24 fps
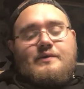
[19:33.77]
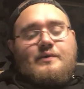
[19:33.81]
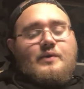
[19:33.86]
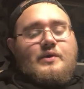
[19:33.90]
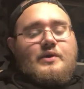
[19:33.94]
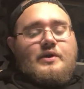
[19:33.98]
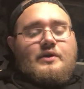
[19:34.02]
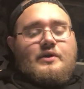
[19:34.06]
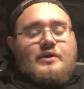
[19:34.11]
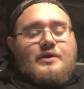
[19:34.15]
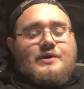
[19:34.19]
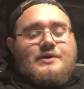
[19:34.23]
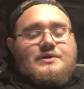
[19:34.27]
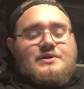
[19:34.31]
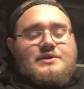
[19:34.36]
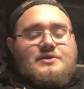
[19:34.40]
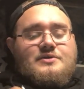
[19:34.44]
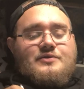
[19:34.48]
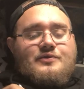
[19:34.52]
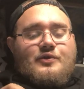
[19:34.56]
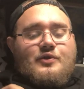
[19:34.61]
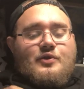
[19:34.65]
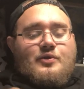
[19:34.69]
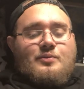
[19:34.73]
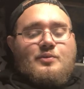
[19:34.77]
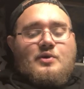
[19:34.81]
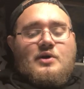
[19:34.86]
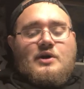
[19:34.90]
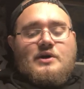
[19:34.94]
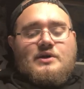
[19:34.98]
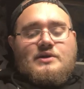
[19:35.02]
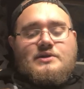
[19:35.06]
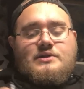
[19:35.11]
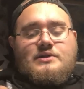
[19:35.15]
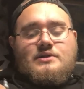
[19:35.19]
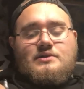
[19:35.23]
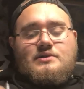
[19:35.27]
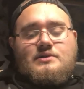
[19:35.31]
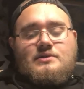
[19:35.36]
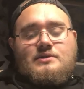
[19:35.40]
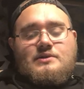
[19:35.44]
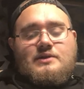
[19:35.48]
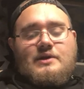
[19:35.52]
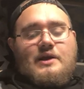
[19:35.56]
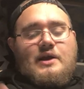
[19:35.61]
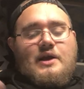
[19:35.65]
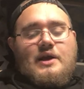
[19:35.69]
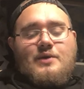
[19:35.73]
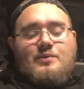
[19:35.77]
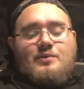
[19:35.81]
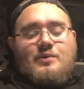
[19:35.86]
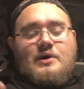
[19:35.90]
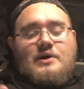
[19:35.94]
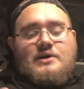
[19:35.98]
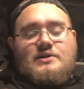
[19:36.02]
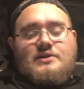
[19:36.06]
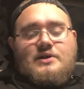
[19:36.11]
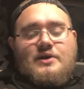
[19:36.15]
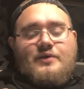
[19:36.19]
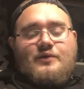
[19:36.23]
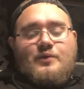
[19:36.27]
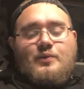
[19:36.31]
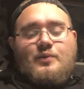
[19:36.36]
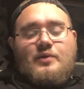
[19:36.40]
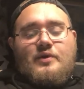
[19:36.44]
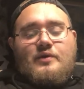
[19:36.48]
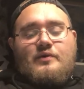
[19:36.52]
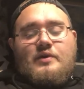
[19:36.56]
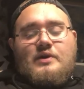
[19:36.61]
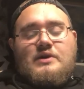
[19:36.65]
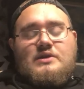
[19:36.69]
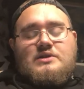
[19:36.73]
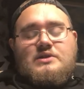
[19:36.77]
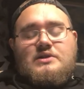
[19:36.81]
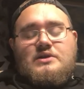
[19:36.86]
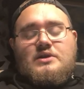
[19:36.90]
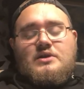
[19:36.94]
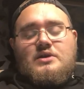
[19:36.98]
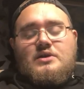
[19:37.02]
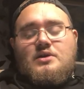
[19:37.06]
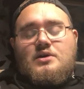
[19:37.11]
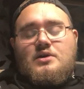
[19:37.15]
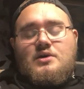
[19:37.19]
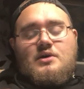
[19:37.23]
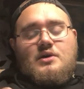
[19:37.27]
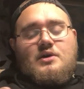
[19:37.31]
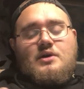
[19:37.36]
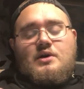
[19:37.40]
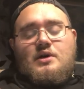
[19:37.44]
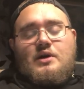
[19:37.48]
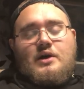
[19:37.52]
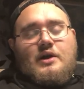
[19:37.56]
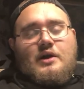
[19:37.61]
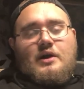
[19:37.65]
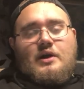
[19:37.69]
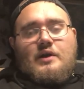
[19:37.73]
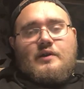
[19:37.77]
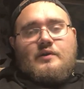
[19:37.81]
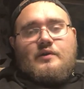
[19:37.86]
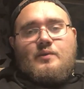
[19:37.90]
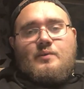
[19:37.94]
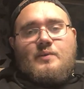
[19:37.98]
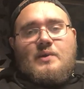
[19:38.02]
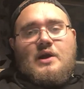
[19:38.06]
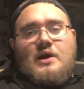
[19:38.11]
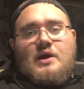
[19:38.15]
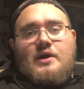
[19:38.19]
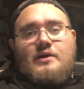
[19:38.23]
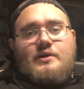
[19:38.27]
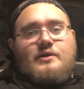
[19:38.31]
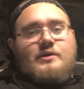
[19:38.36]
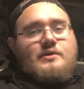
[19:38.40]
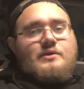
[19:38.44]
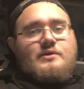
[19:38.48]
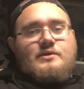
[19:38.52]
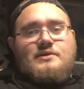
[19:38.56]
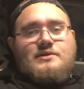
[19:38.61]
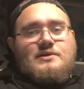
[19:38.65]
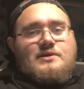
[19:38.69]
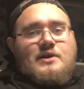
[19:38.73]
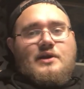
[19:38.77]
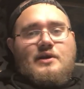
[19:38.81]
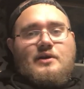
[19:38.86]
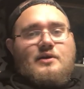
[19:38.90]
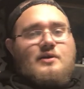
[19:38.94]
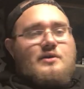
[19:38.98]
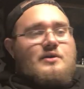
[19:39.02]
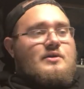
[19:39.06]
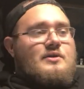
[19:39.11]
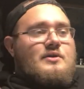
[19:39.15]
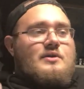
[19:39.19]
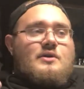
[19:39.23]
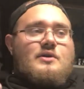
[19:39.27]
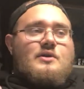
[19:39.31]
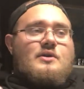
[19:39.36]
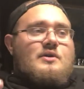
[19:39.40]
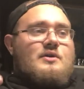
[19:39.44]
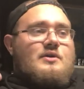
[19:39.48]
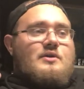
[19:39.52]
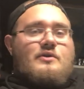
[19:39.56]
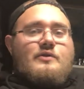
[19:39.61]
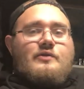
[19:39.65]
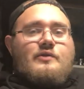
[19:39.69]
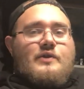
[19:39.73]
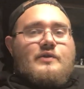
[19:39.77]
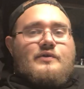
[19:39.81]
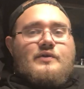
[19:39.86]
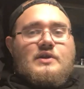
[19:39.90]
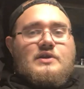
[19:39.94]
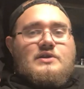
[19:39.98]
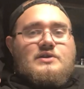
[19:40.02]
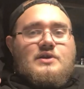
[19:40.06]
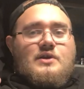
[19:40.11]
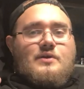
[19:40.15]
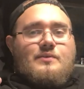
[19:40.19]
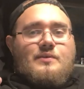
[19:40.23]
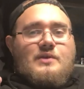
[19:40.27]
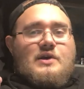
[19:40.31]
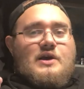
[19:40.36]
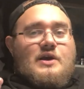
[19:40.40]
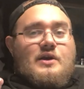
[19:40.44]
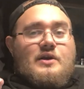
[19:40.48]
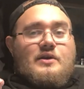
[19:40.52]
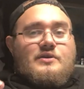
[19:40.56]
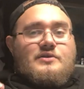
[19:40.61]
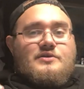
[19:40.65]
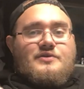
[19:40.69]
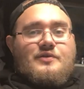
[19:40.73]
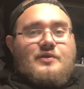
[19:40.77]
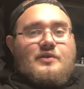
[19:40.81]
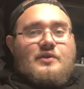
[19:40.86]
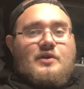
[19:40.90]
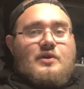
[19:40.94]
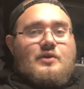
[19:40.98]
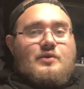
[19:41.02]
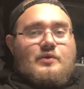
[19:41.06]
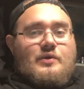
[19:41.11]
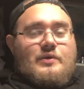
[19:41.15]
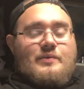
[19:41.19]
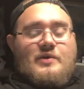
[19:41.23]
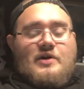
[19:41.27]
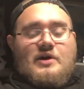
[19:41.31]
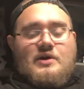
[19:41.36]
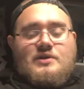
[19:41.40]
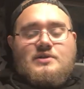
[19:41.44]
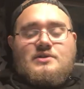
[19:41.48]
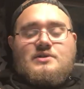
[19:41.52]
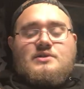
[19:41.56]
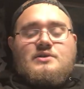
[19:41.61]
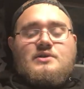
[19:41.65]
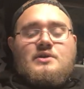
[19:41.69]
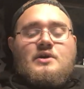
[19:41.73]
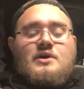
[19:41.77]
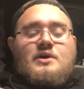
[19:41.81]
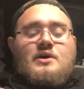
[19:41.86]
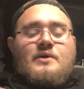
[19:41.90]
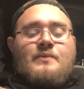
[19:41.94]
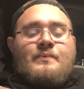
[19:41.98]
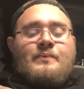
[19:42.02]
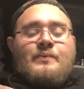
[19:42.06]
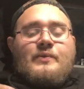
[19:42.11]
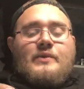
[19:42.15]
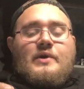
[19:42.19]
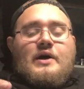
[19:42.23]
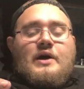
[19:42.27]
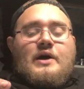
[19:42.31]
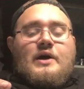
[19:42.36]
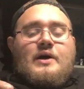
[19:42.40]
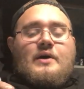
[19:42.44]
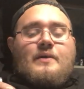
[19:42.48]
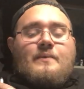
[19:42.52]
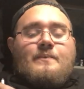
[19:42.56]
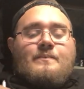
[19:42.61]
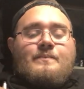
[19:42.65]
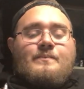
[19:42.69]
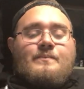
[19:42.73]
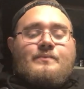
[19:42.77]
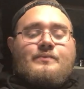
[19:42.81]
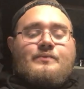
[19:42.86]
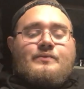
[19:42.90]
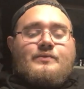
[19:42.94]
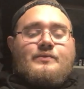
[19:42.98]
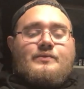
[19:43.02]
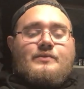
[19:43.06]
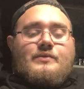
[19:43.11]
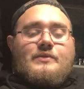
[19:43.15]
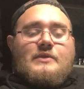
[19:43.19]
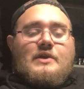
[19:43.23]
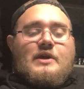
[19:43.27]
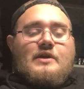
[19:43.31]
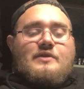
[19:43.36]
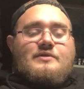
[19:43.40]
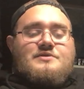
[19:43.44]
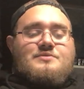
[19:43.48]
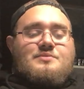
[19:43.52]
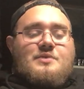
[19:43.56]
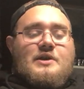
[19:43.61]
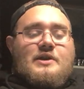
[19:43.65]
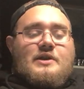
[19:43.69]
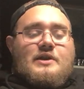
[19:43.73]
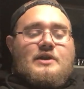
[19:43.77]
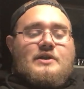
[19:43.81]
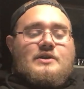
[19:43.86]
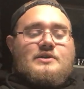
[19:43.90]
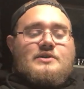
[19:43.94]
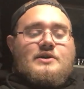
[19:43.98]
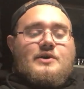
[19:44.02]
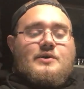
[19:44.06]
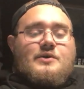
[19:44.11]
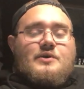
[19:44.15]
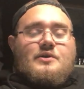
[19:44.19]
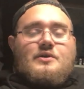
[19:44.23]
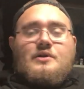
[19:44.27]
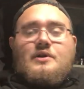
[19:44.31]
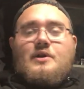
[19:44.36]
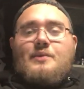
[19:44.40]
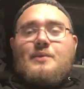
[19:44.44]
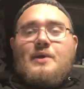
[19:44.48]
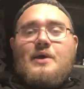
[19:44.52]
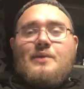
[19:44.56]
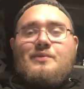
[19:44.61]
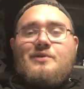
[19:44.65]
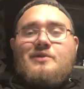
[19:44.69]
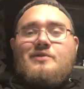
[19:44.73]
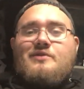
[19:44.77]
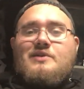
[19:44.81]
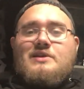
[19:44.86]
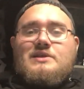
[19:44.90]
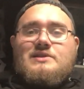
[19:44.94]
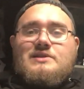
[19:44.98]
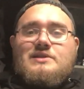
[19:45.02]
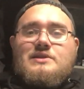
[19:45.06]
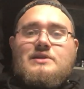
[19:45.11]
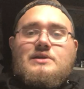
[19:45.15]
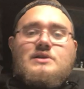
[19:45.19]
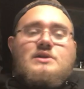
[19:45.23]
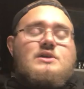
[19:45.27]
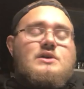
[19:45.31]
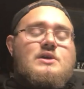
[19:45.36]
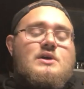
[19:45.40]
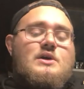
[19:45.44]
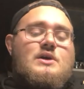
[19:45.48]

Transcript: one of those is $4. Take $8 off the PVC. I can't do math. It's like $50-something, $53 that I've spent in total on my PVC